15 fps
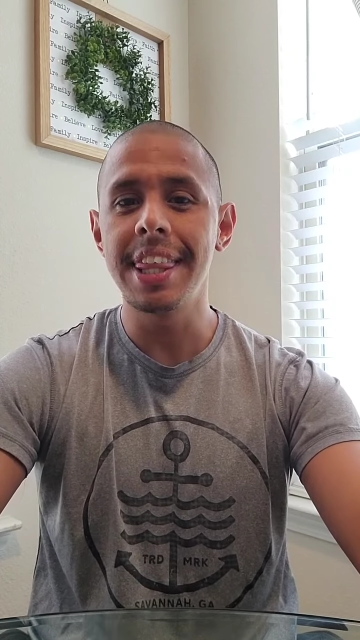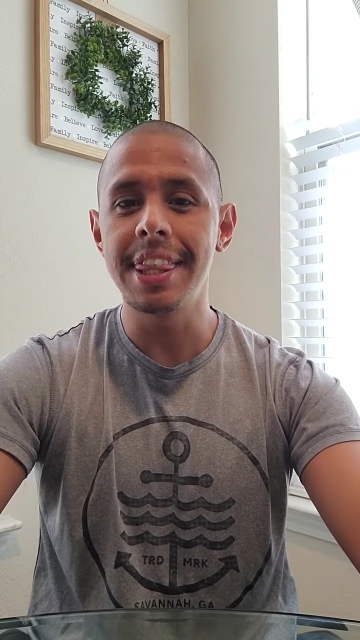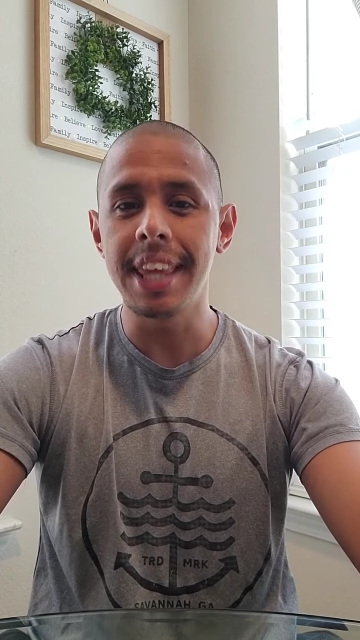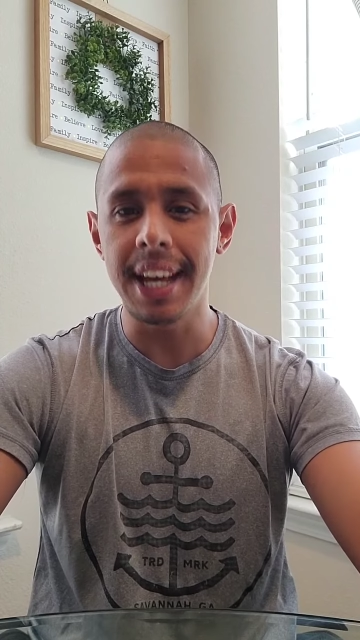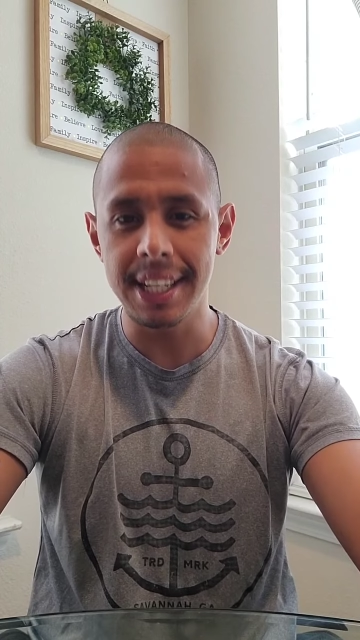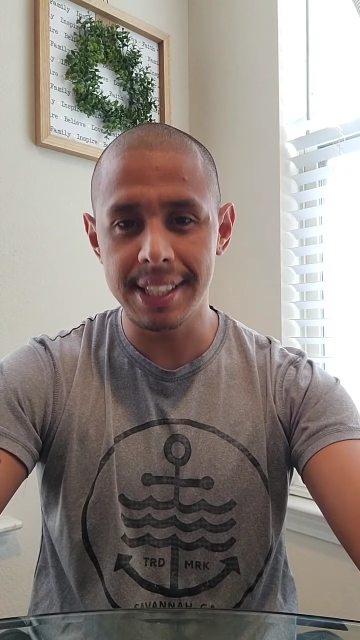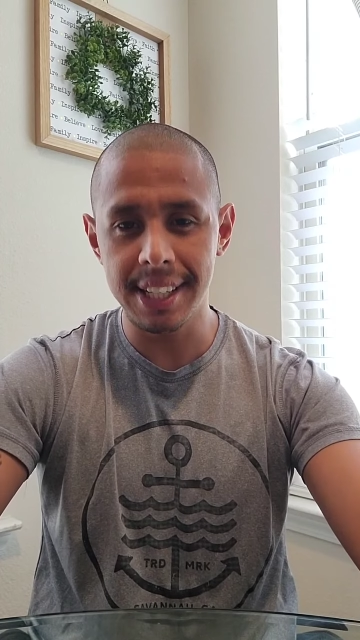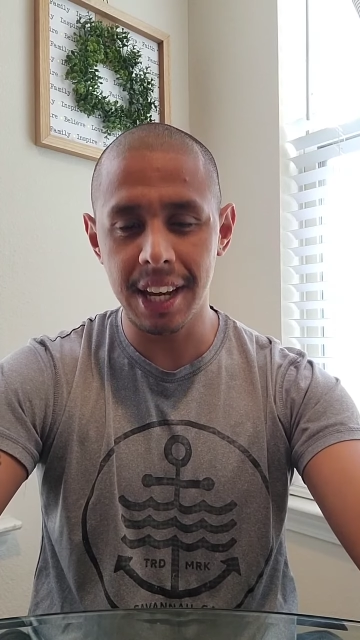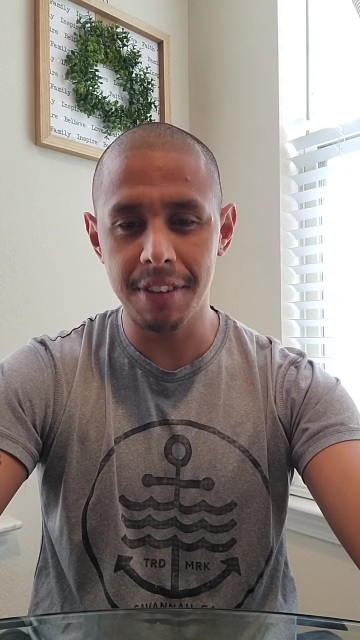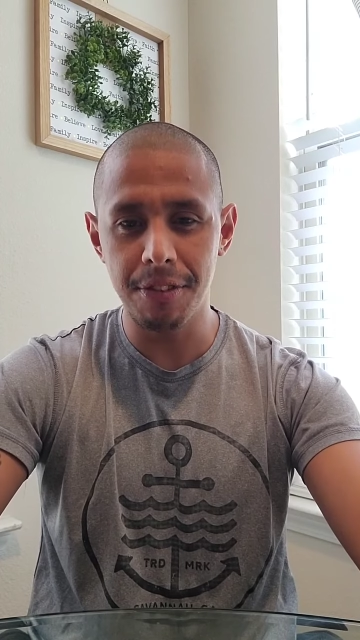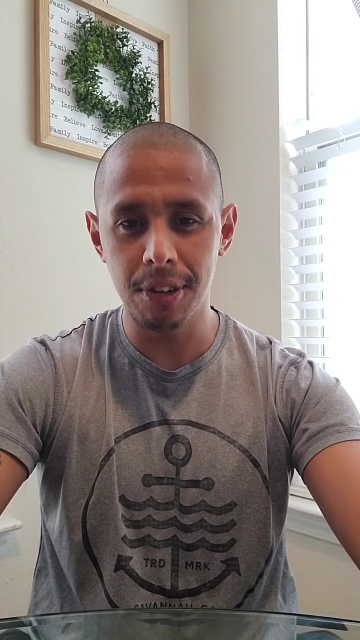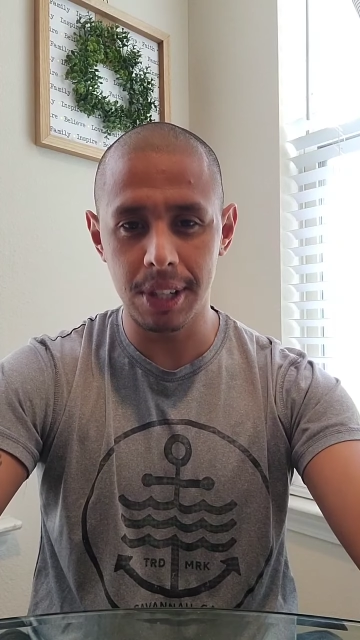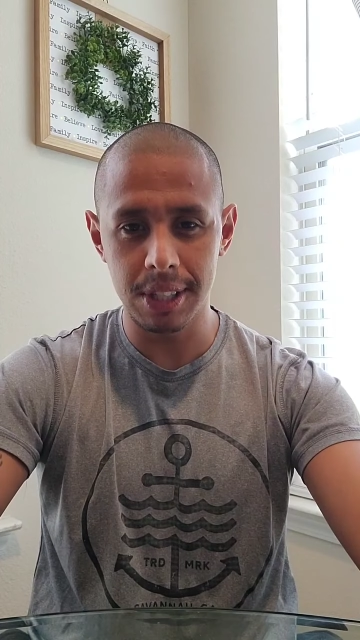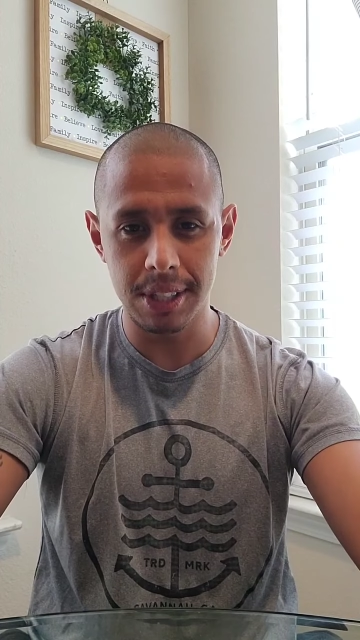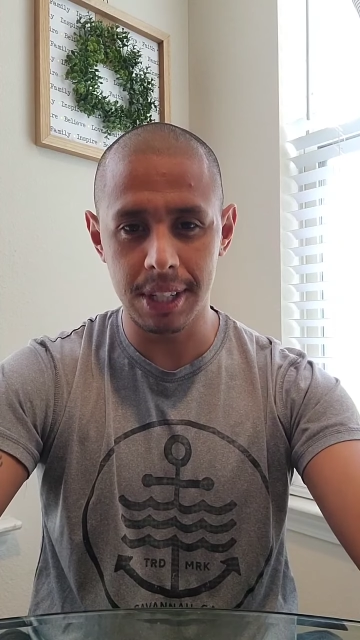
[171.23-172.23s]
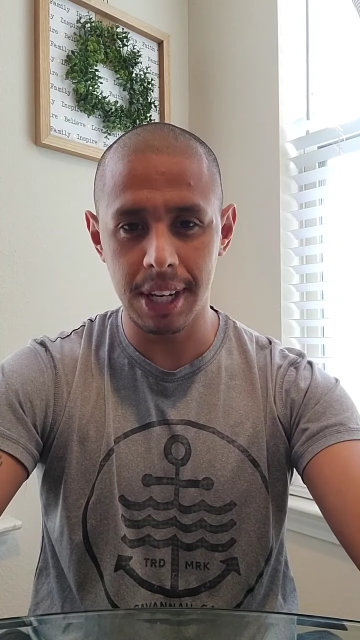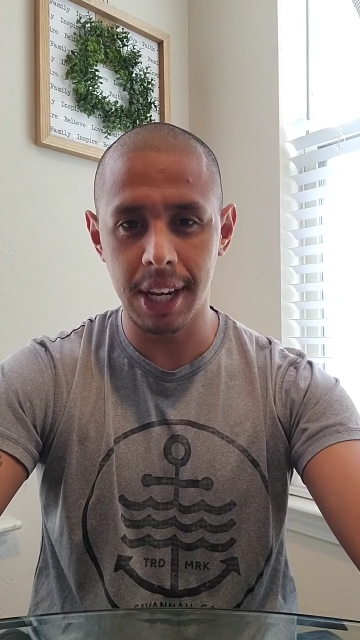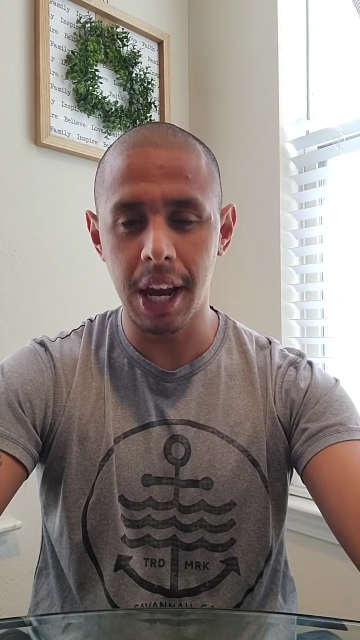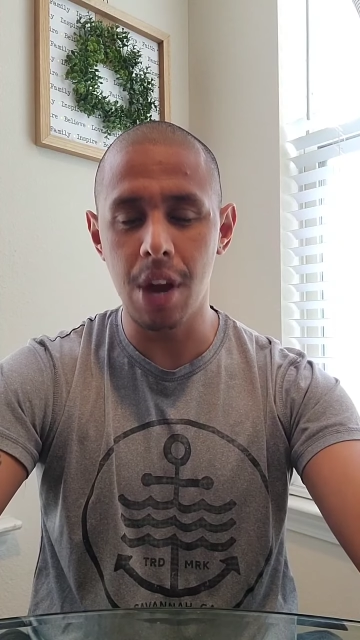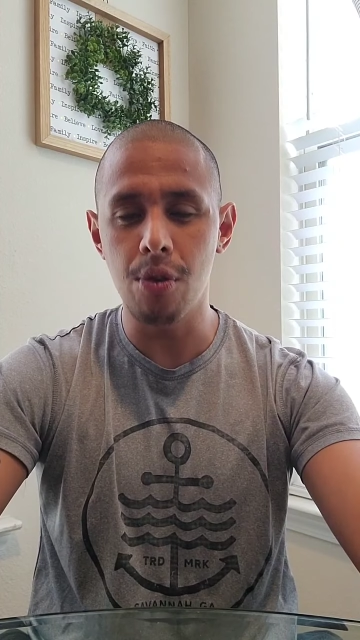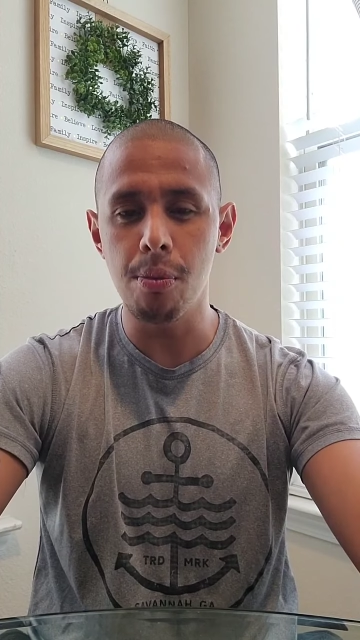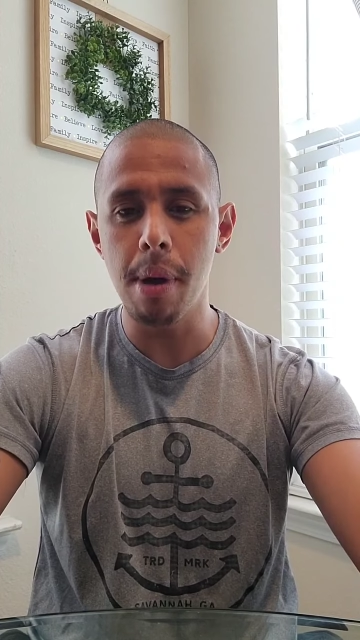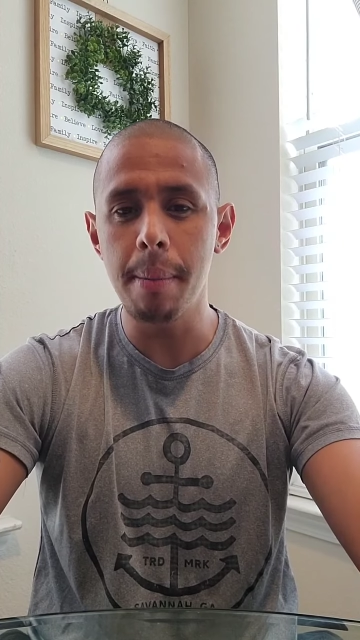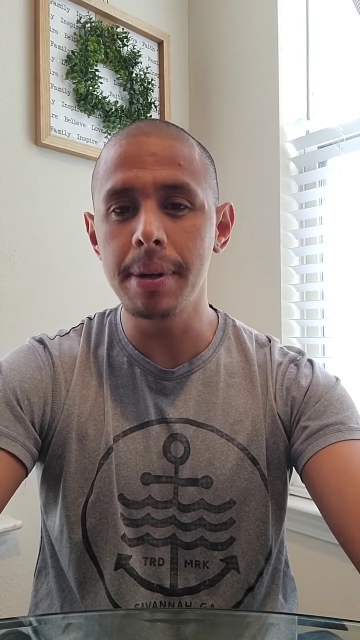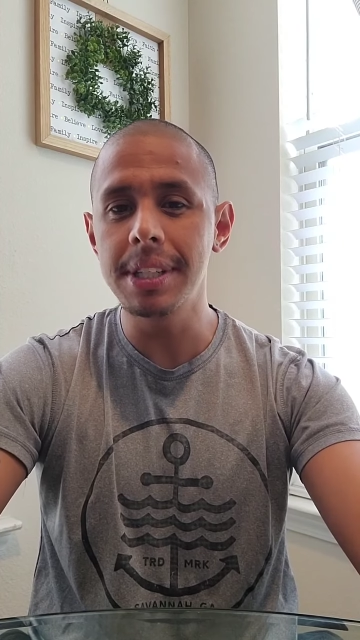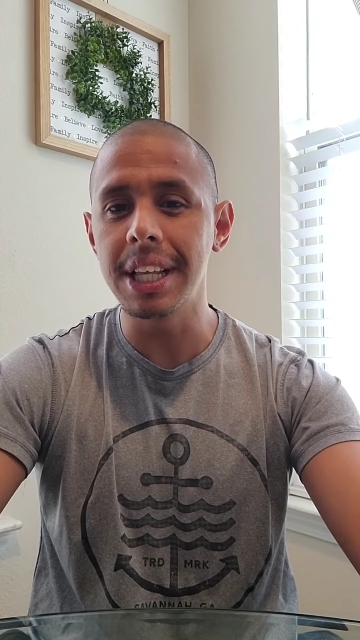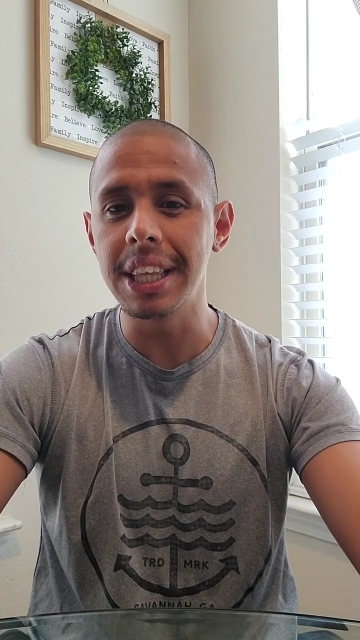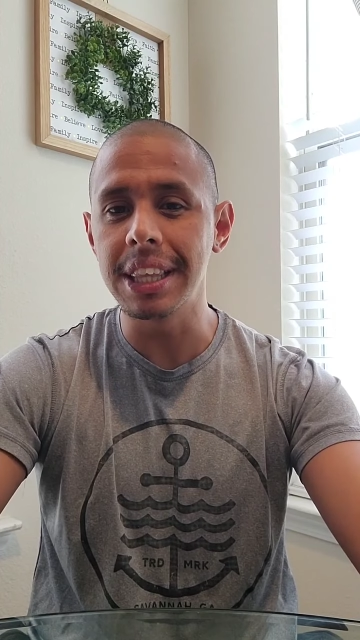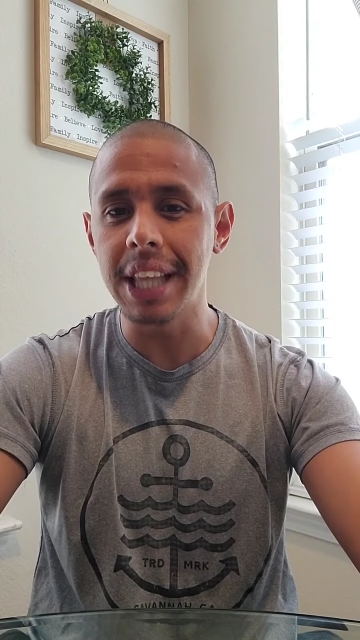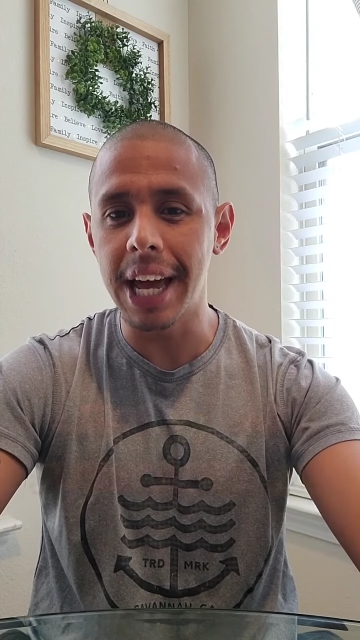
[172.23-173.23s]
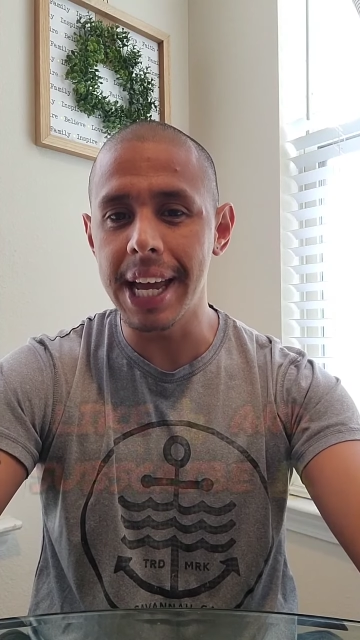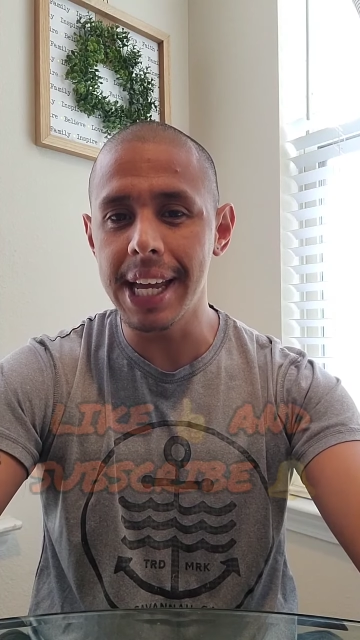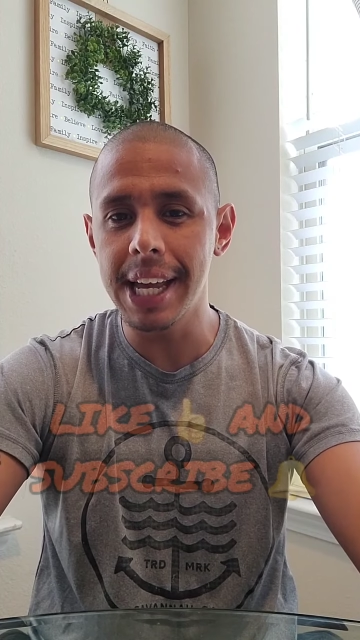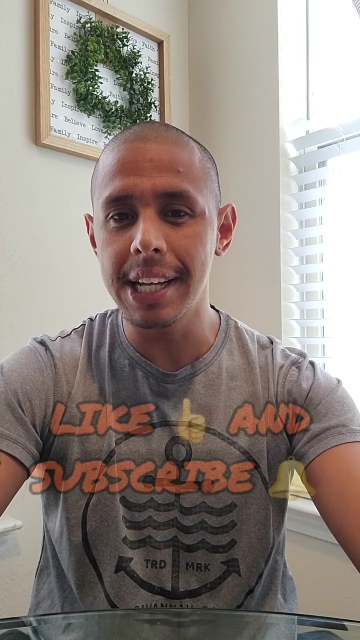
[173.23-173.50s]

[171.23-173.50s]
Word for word: Thanks again for listening, and remember to like